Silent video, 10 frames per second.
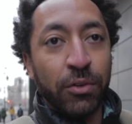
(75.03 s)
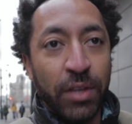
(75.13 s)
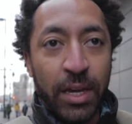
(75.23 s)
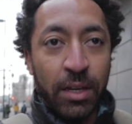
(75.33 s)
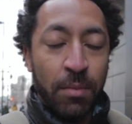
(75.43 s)
you're
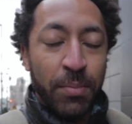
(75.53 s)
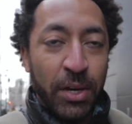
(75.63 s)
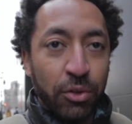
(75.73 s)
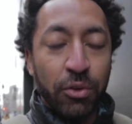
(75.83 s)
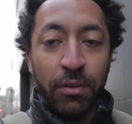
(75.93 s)
taking a
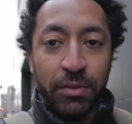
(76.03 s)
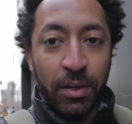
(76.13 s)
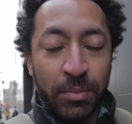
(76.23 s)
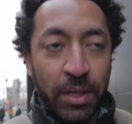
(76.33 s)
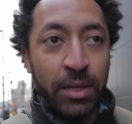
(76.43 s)
picture of
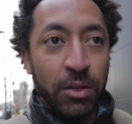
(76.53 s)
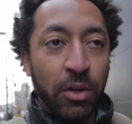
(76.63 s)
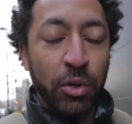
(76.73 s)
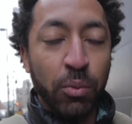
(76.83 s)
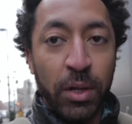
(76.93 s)
something, you
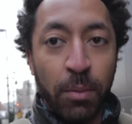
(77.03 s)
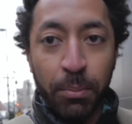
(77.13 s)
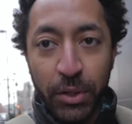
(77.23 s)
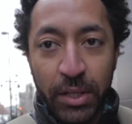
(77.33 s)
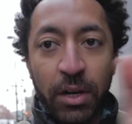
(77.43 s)
know, you want to
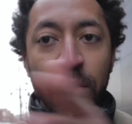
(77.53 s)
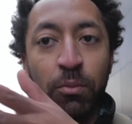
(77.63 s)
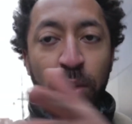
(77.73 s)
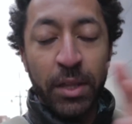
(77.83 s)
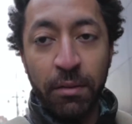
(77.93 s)
put it
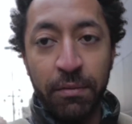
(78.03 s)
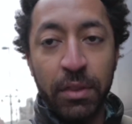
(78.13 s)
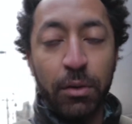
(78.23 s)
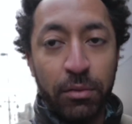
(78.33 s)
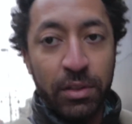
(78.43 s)
on one
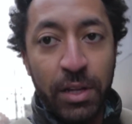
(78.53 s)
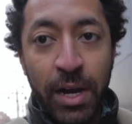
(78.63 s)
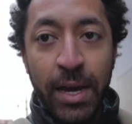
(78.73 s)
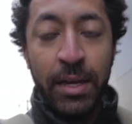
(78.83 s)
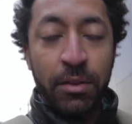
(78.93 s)
of those
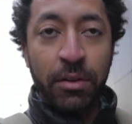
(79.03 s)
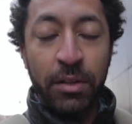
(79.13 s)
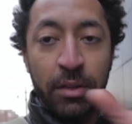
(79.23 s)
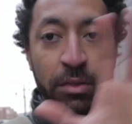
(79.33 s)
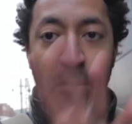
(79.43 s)
lines
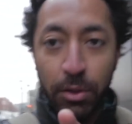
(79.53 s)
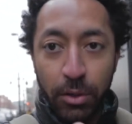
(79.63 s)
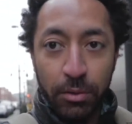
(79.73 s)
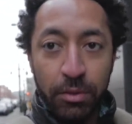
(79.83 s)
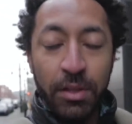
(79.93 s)
on the
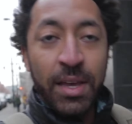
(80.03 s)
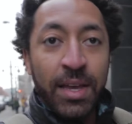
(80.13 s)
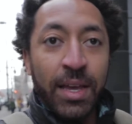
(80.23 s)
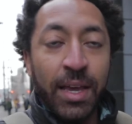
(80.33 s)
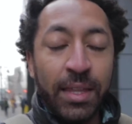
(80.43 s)
thirds,
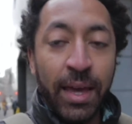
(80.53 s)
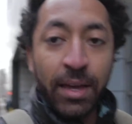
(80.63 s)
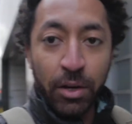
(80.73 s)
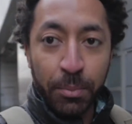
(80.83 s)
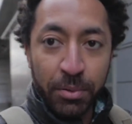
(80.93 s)
and that
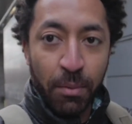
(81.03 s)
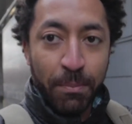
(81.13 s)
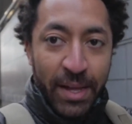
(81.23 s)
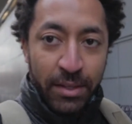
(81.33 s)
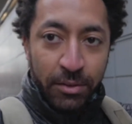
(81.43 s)
helps to
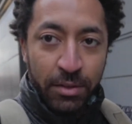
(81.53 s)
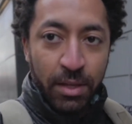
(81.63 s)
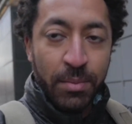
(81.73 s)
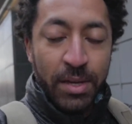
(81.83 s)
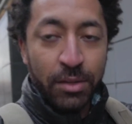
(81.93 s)
balance an
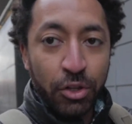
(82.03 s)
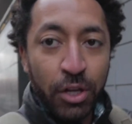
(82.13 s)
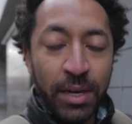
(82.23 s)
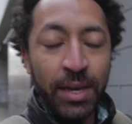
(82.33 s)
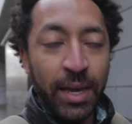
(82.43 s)
image
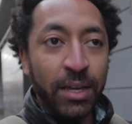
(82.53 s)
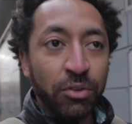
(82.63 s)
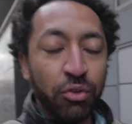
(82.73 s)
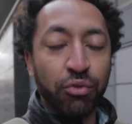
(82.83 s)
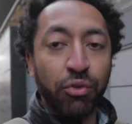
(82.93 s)

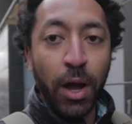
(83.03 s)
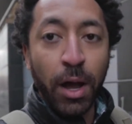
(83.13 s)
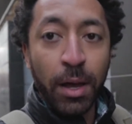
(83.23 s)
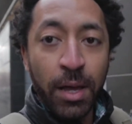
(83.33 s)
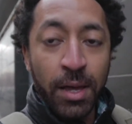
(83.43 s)
and to
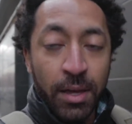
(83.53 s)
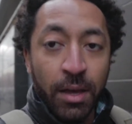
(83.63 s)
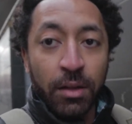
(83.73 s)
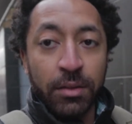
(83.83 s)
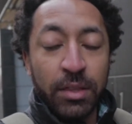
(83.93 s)
draw
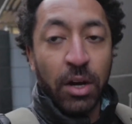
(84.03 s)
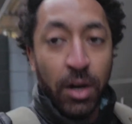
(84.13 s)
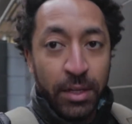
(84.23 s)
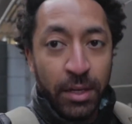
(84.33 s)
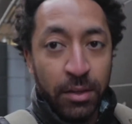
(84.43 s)
the
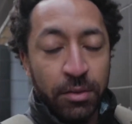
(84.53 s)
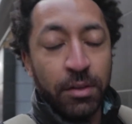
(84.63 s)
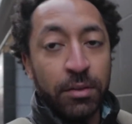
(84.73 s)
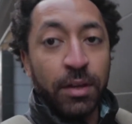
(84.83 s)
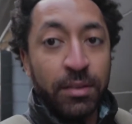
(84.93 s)

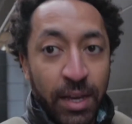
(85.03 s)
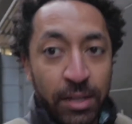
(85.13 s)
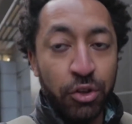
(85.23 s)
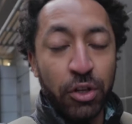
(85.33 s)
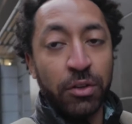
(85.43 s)
audience's
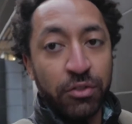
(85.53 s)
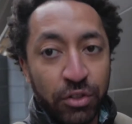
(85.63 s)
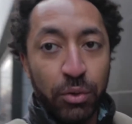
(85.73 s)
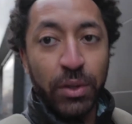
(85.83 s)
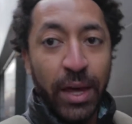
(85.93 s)
attention
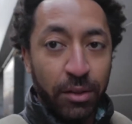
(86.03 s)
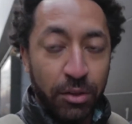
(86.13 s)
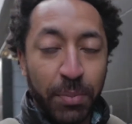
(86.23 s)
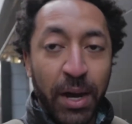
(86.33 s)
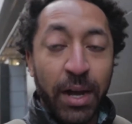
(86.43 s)
to that
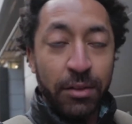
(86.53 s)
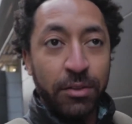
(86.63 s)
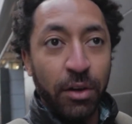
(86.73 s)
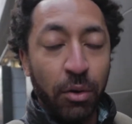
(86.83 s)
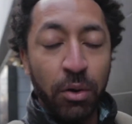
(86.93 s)
spot.
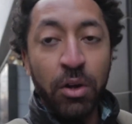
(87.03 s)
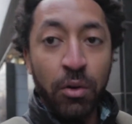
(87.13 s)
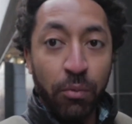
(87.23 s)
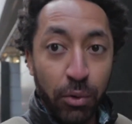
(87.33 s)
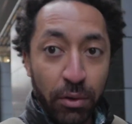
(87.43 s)
So
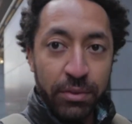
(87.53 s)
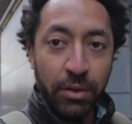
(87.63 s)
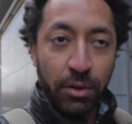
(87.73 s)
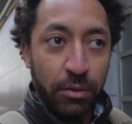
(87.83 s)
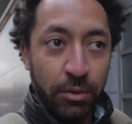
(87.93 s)
rule of
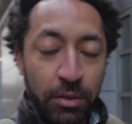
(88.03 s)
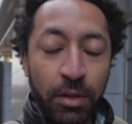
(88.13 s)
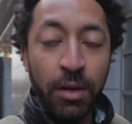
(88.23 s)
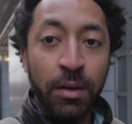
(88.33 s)
thirds,